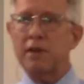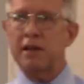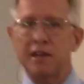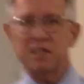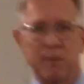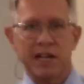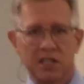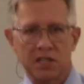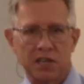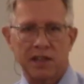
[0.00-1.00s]
it in his
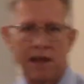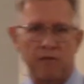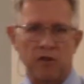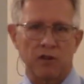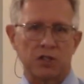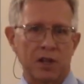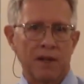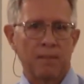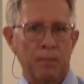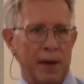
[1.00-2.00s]
message on that first
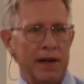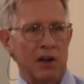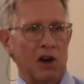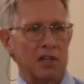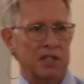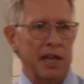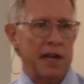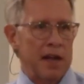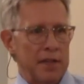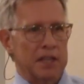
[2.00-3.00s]
Pentecost day.
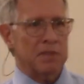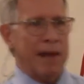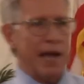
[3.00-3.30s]
This man